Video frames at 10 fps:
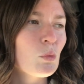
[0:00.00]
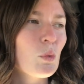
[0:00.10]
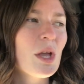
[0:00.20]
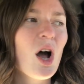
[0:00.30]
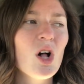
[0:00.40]

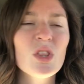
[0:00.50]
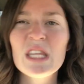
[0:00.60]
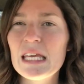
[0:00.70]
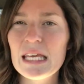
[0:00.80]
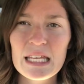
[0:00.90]
we all
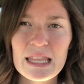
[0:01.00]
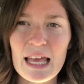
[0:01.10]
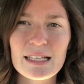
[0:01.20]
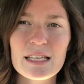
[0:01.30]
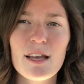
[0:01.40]
need
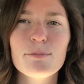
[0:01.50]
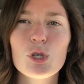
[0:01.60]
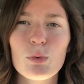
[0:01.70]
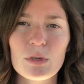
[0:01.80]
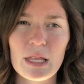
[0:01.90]
that time
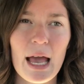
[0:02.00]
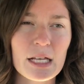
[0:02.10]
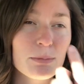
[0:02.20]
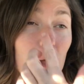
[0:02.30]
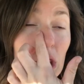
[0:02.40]
to
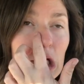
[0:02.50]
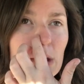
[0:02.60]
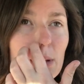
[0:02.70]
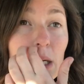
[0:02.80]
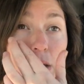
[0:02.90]
relax. But
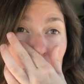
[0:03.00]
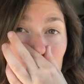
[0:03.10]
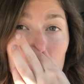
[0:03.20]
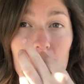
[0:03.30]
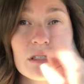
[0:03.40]
third period
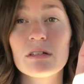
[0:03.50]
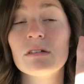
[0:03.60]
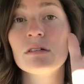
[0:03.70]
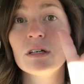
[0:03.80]
was just,